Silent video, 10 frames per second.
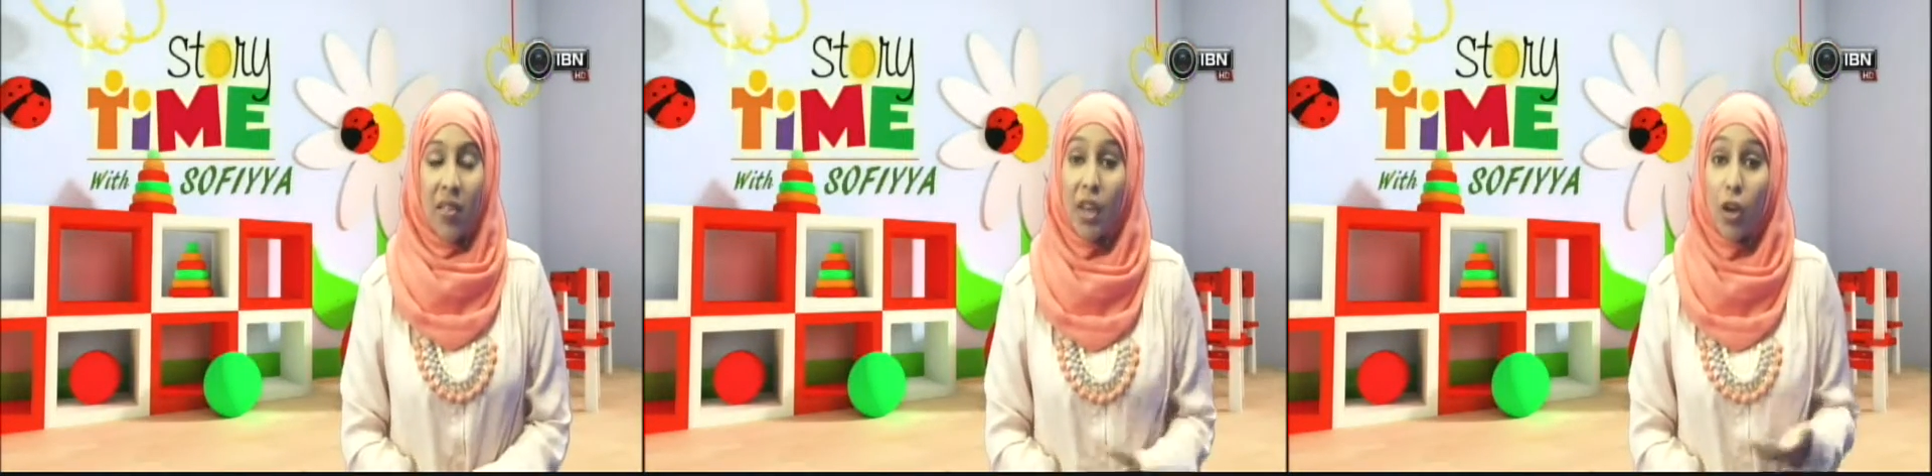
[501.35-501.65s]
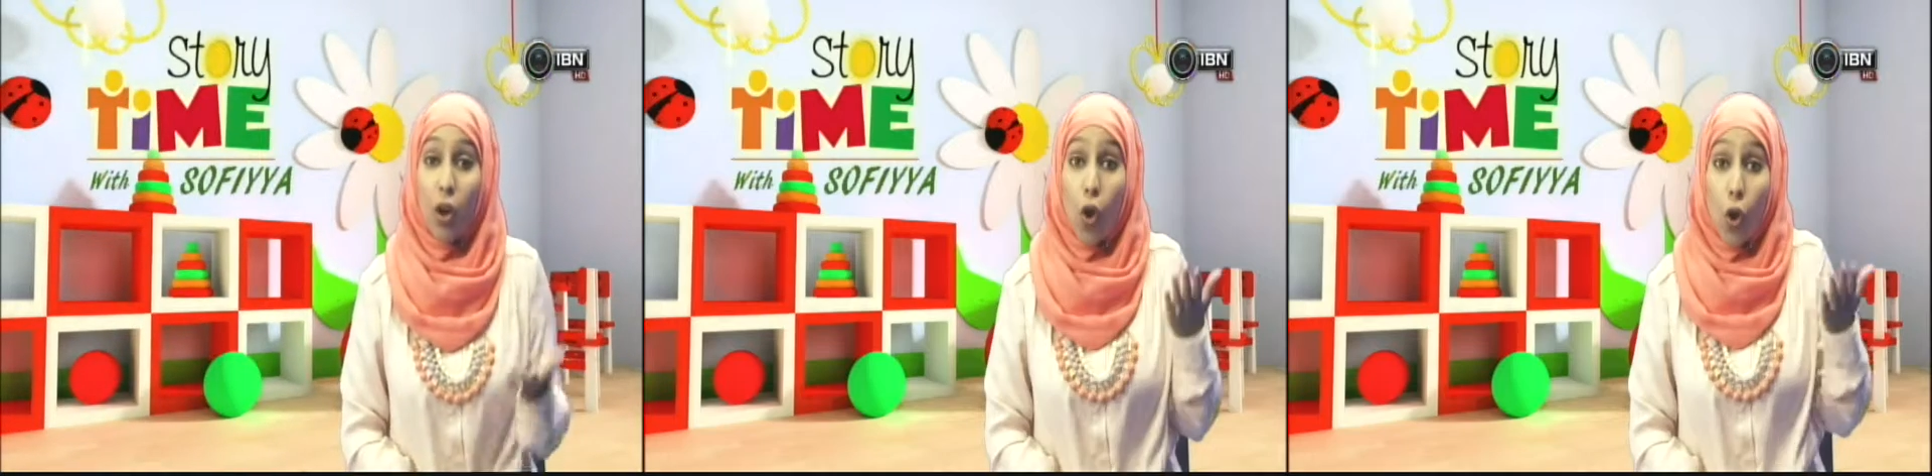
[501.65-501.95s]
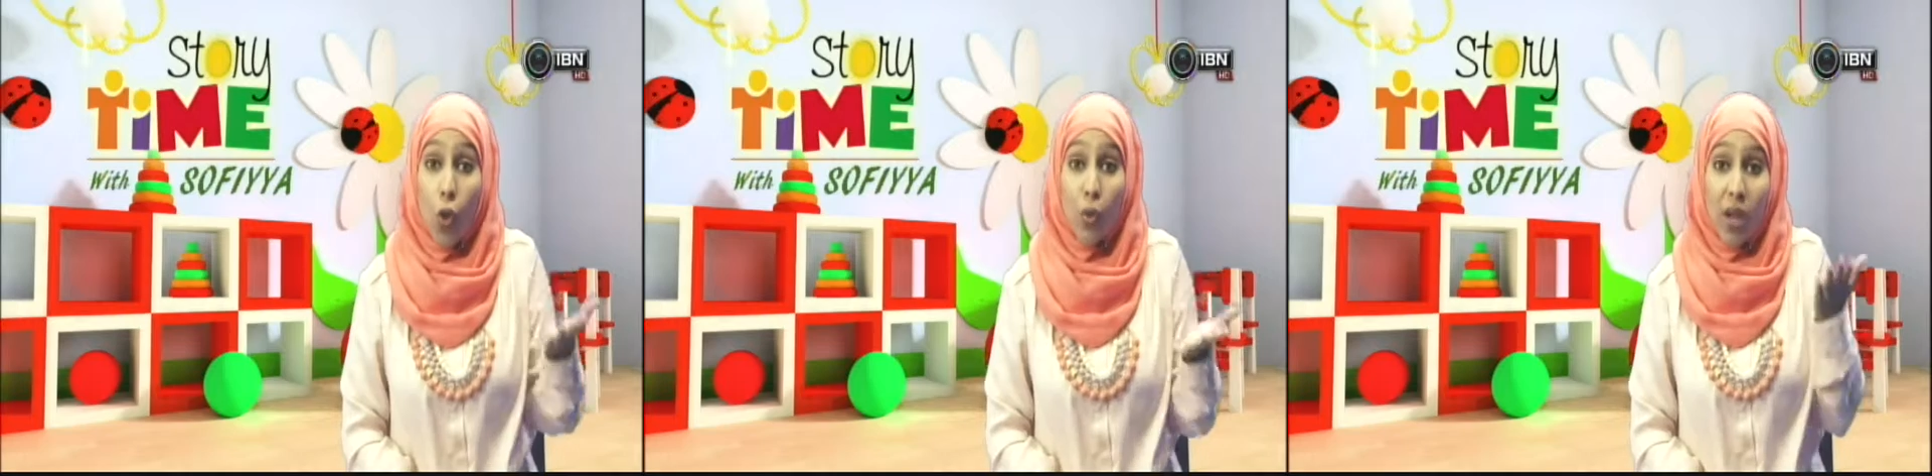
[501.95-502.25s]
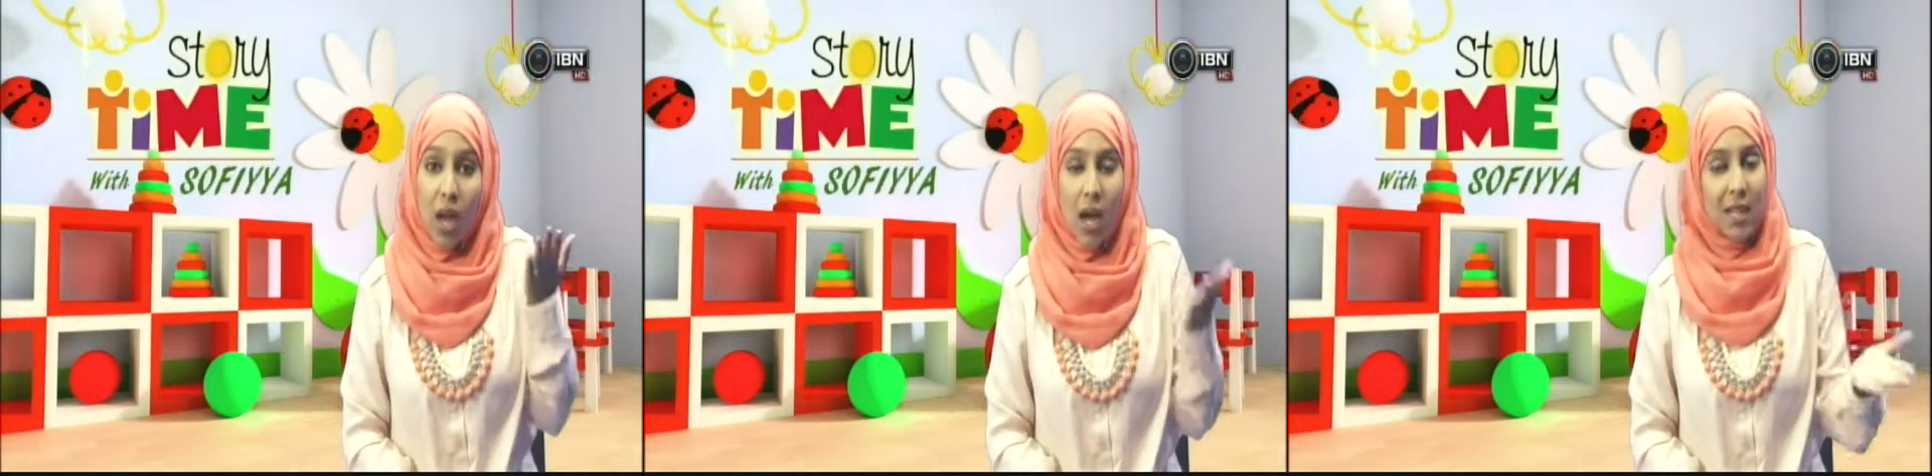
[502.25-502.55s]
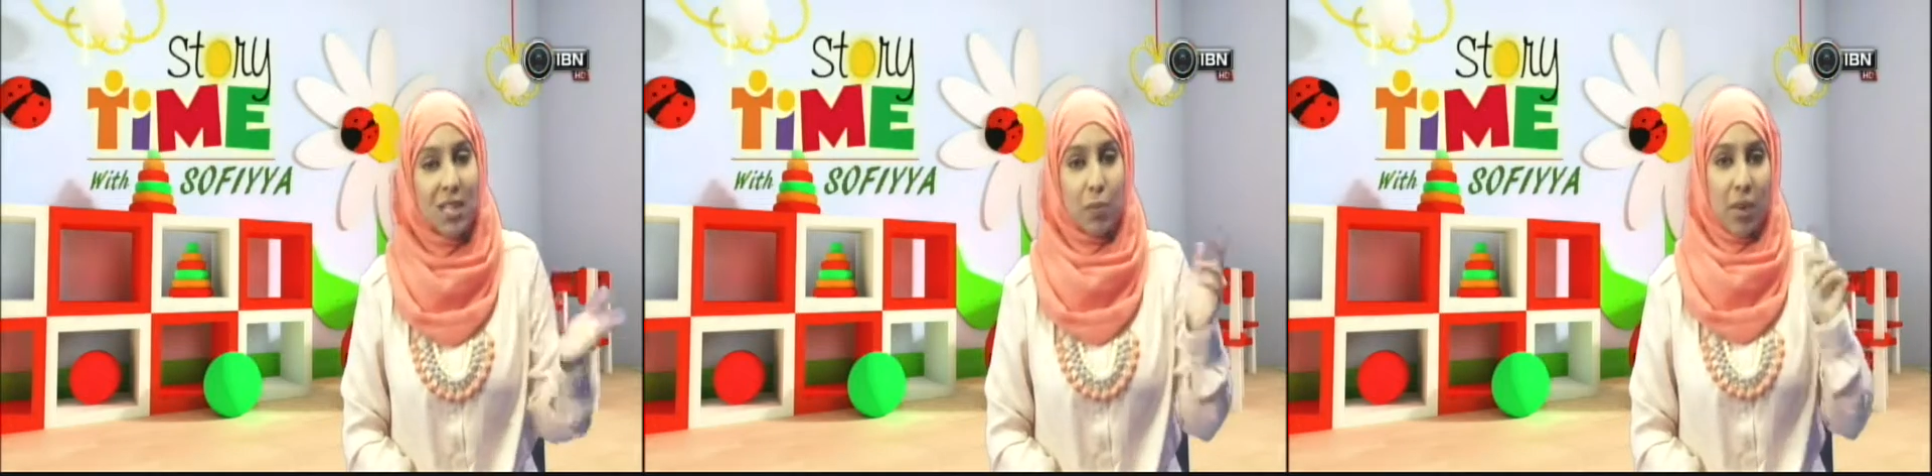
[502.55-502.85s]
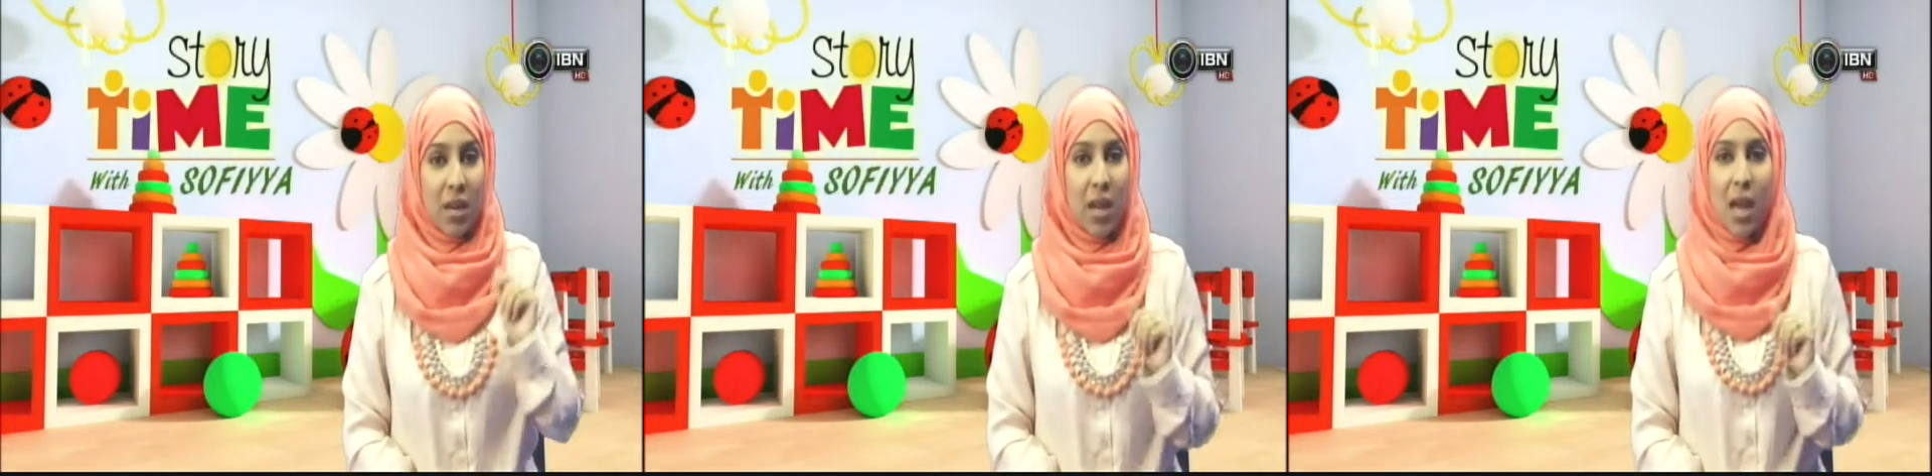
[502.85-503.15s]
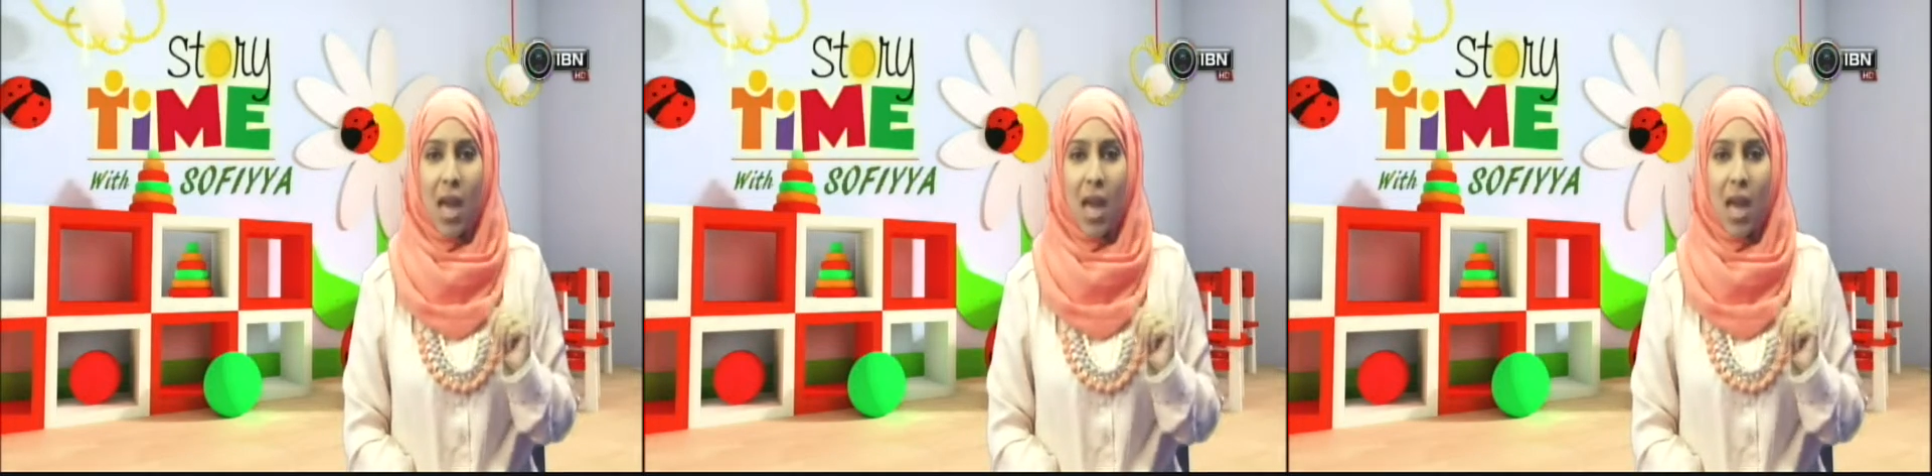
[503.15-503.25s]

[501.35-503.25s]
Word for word: that her own husband